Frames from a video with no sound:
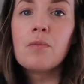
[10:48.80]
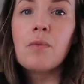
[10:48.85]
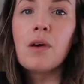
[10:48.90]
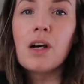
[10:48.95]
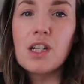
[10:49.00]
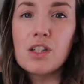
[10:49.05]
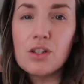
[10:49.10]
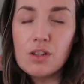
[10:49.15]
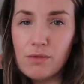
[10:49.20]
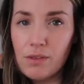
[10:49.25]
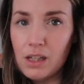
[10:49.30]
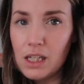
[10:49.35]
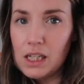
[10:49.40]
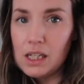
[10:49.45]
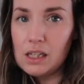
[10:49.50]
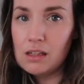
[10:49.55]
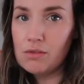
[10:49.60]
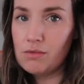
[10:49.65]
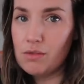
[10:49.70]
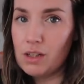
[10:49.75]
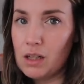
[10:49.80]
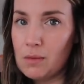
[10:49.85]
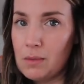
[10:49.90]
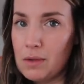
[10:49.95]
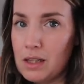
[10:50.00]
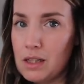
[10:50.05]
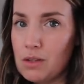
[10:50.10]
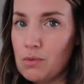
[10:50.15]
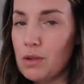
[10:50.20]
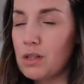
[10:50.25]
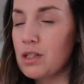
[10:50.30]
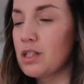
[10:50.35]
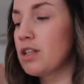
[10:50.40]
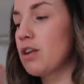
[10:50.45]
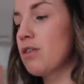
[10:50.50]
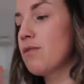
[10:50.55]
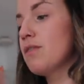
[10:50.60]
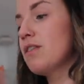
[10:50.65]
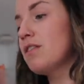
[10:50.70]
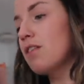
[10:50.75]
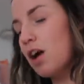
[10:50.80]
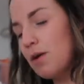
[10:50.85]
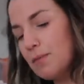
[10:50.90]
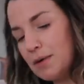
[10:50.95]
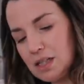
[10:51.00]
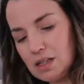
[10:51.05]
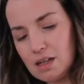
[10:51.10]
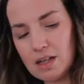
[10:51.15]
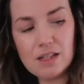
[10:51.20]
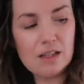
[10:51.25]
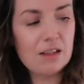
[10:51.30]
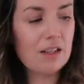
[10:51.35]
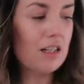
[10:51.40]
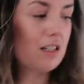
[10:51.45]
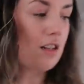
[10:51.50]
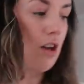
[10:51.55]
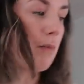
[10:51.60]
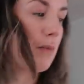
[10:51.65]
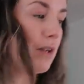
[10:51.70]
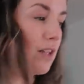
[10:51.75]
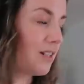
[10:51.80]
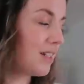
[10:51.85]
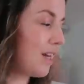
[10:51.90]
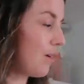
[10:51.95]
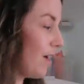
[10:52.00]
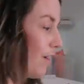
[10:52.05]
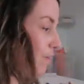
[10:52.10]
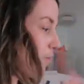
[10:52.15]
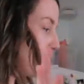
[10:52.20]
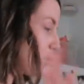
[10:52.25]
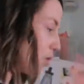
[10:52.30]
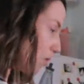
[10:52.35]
But I do really recommend this one. So I'm excited that's come, because now I have a